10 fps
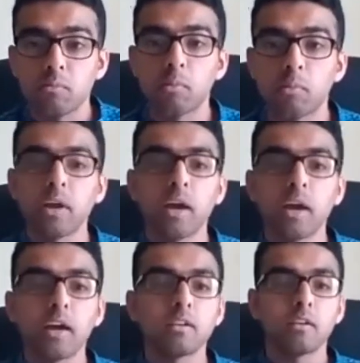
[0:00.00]
but we
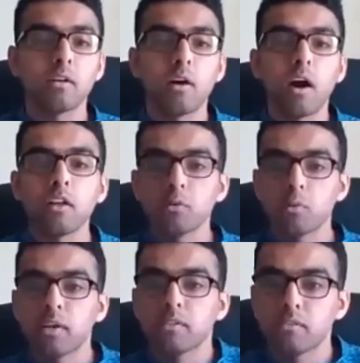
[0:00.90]
had
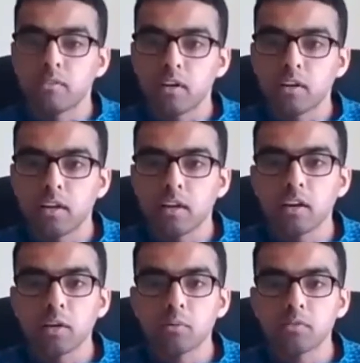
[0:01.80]
other ways of learning.
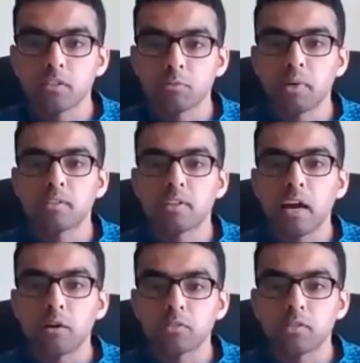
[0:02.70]
Learning was experienced
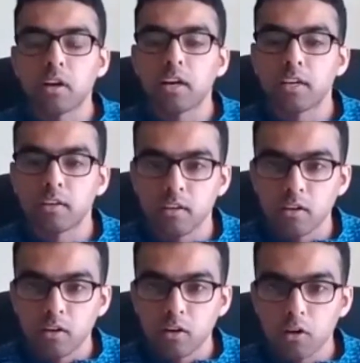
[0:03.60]
outside
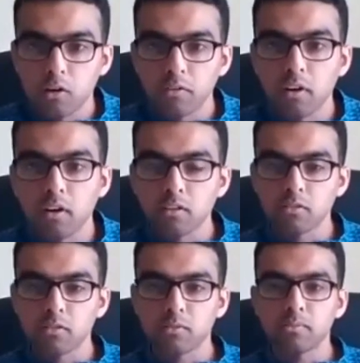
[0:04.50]
of a
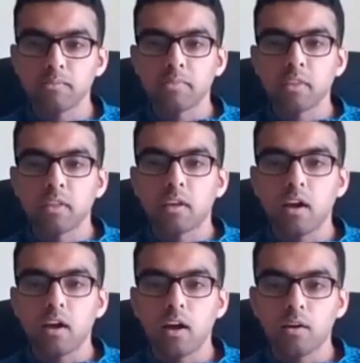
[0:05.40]
classroom.
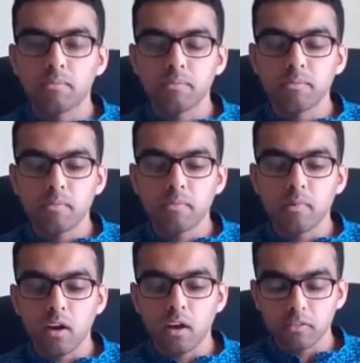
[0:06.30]
And
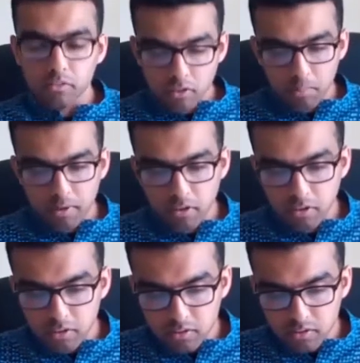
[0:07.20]
so I'd be
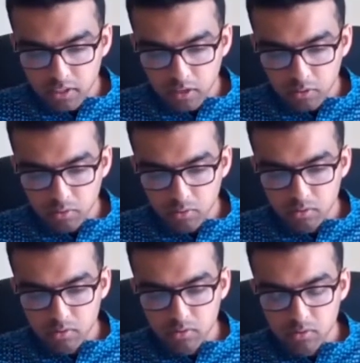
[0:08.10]
curious to get your
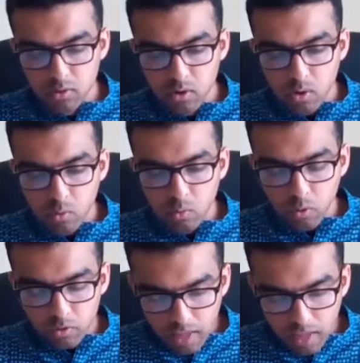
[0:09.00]
thoughts on
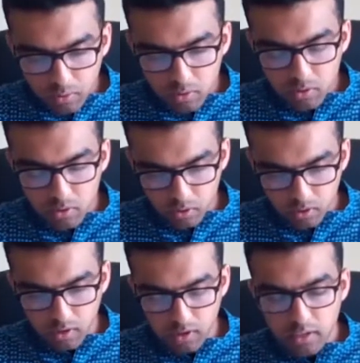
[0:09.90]
what that could
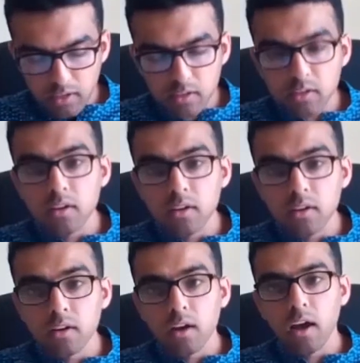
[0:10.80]
look like,
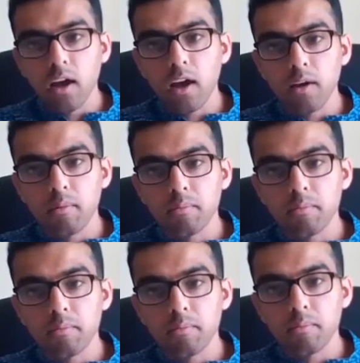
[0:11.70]

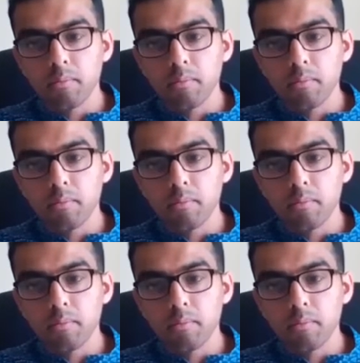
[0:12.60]
and